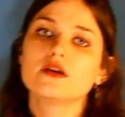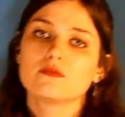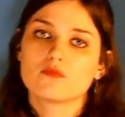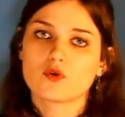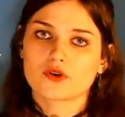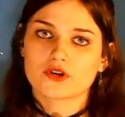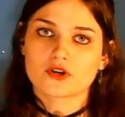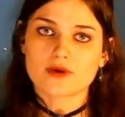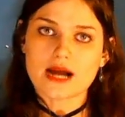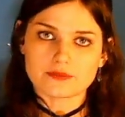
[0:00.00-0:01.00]
more
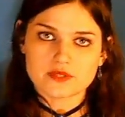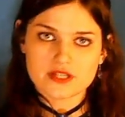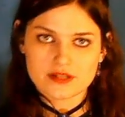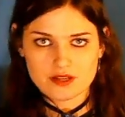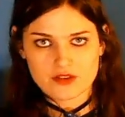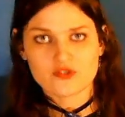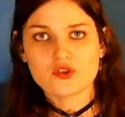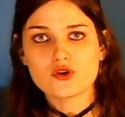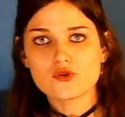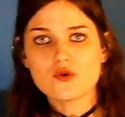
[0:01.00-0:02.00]
corrupt. If
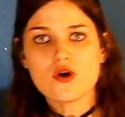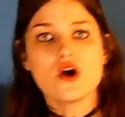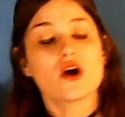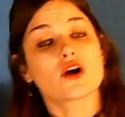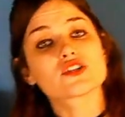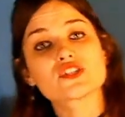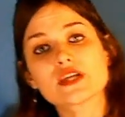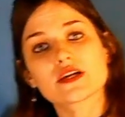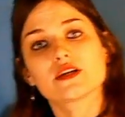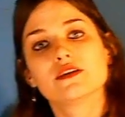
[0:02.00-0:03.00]
you are
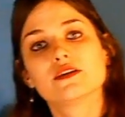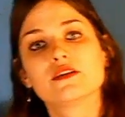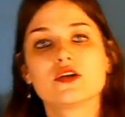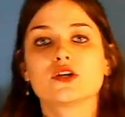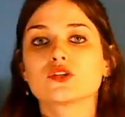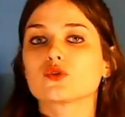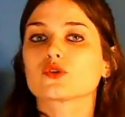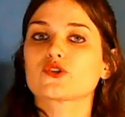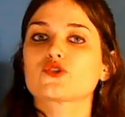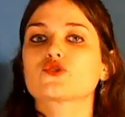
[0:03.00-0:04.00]
sick, your
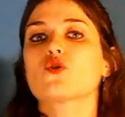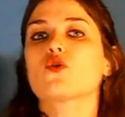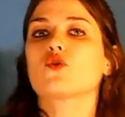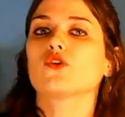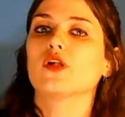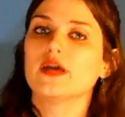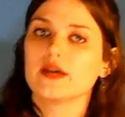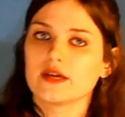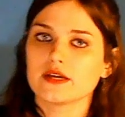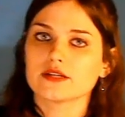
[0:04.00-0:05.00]
soul
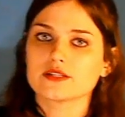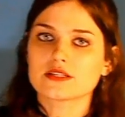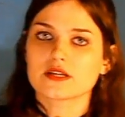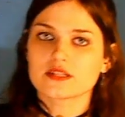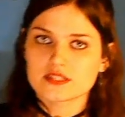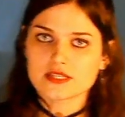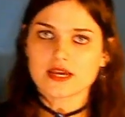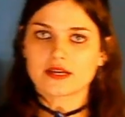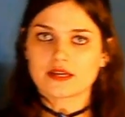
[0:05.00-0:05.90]
is sick.